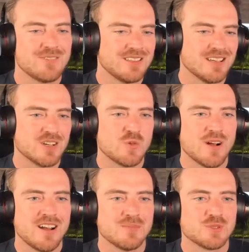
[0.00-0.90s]
Everything
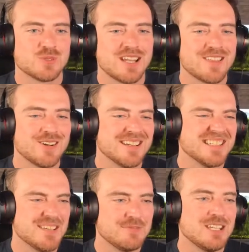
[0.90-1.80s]
Aquariums was another.
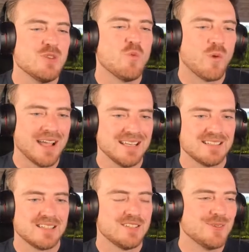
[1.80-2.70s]
And Tiffany
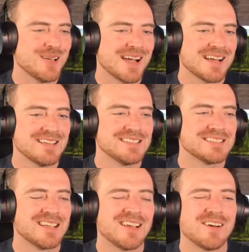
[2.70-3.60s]
White, you
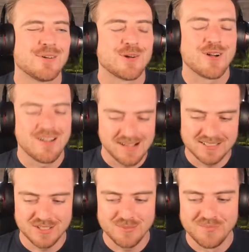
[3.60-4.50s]
guys are
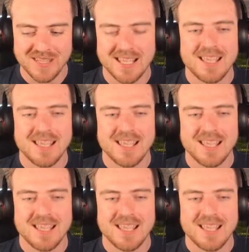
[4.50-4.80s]
awesome.